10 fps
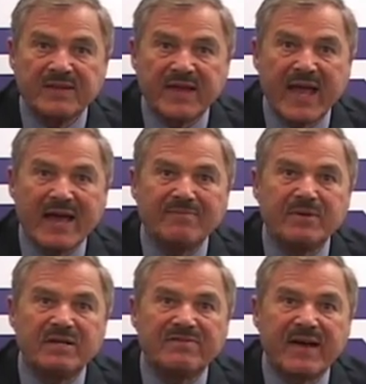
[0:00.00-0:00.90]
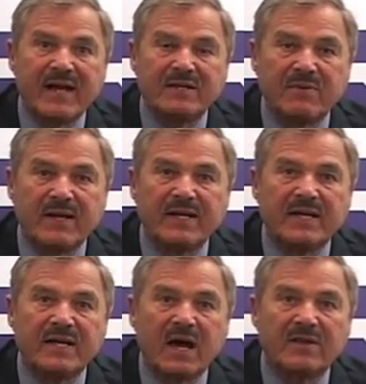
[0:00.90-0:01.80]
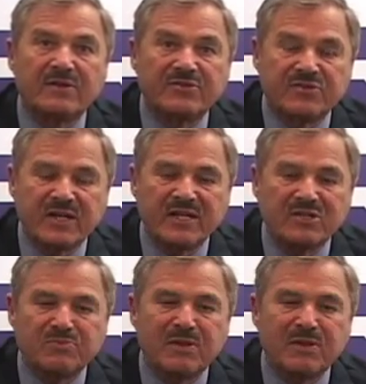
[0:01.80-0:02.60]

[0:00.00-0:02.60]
They have been evaluated in other cities,